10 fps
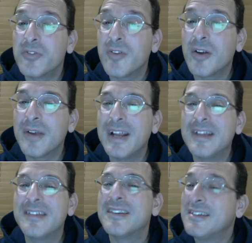of our
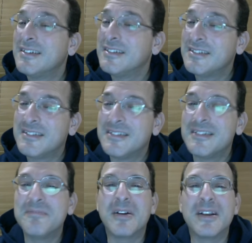brains,
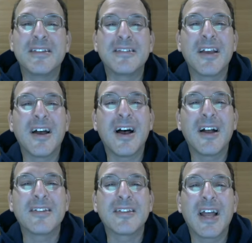but it's uh,
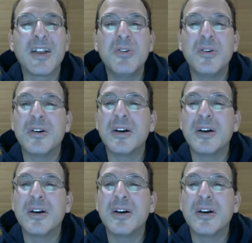it's kind of cool.